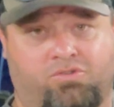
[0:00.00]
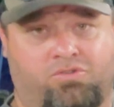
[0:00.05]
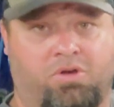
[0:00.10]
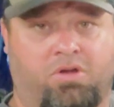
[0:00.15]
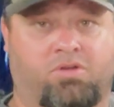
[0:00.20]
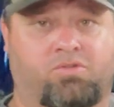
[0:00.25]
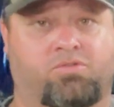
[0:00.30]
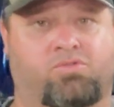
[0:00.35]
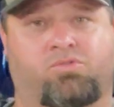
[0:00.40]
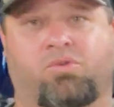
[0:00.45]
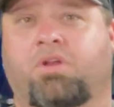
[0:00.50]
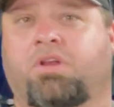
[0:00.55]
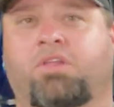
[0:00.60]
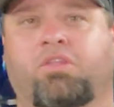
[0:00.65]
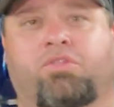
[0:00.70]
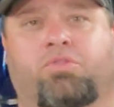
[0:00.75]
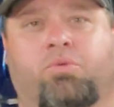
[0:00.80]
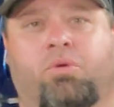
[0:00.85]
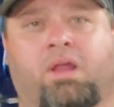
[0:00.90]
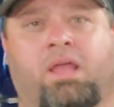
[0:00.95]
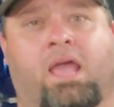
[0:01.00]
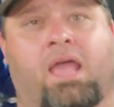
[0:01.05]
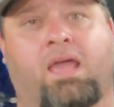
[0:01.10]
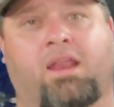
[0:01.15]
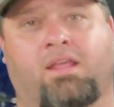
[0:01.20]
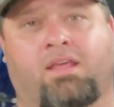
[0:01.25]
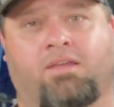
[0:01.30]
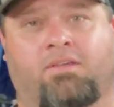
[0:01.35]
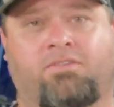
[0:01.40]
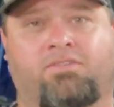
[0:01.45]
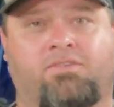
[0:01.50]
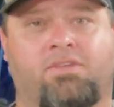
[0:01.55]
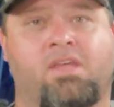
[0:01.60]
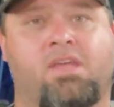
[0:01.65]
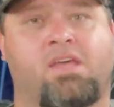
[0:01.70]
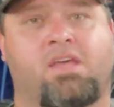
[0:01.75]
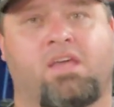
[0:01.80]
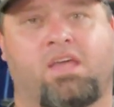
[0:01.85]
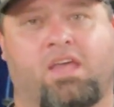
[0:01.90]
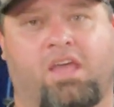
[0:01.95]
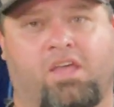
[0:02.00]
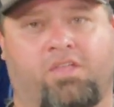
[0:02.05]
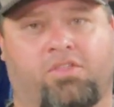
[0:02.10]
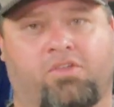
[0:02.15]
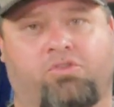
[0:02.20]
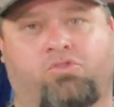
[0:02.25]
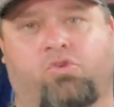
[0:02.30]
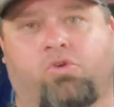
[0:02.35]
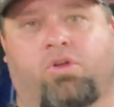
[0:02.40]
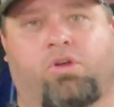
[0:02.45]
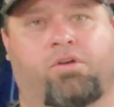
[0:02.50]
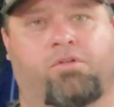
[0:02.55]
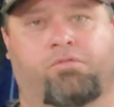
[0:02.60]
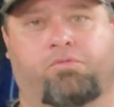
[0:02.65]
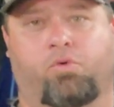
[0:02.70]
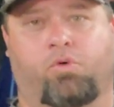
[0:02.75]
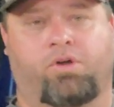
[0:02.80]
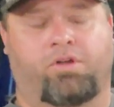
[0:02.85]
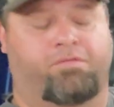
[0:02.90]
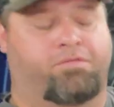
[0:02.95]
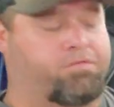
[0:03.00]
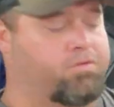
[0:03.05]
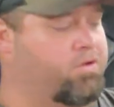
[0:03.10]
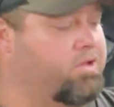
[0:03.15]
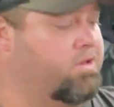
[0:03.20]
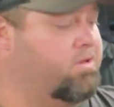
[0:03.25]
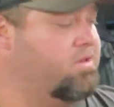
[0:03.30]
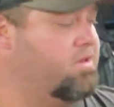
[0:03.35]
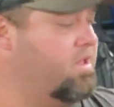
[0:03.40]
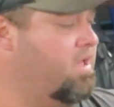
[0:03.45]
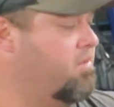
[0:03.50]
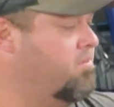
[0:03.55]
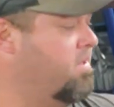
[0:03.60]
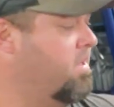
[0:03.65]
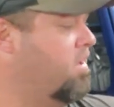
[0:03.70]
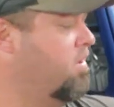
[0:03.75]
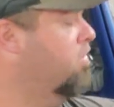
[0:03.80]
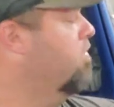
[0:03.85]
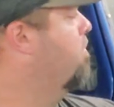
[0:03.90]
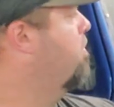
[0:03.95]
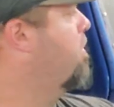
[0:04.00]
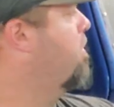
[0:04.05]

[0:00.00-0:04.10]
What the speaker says: truck was running 380s in the 240 foot. I mean,